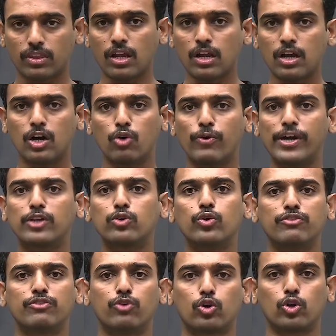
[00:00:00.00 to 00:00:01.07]
while
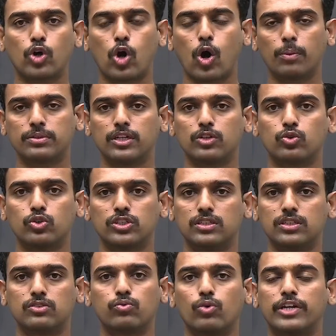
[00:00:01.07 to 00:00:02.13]
going for the optional
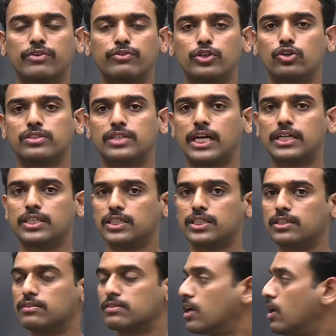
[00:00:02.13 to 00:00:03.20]
questions, whatever your strategy
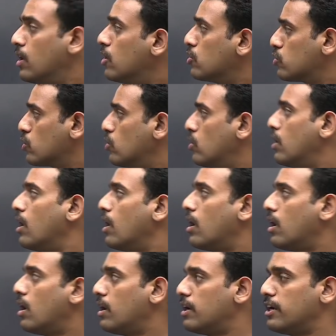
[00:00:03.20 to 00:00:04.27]
is. So
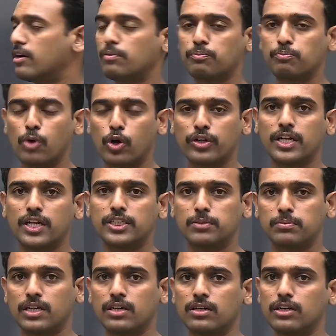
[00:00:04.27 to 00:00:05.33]
modern
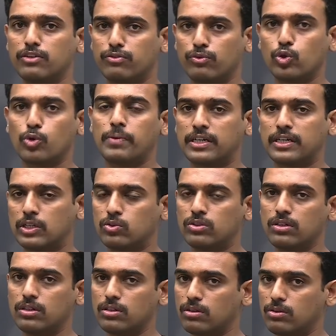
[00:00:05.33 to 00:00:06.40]
algebra, if no background,
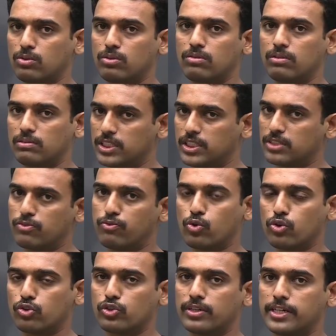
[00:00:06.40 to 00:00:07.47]
just
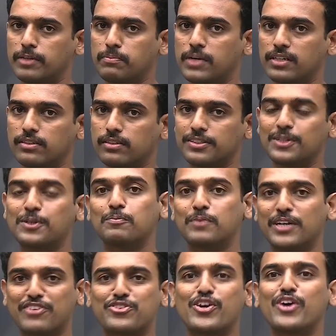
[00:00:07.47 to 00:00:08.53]
focus on 10 markers. But
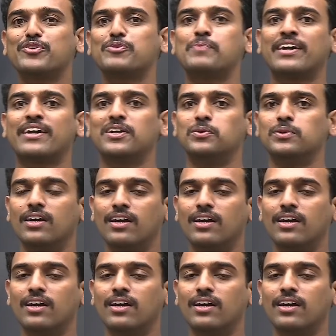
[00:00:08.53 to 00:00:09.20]
if you have a background,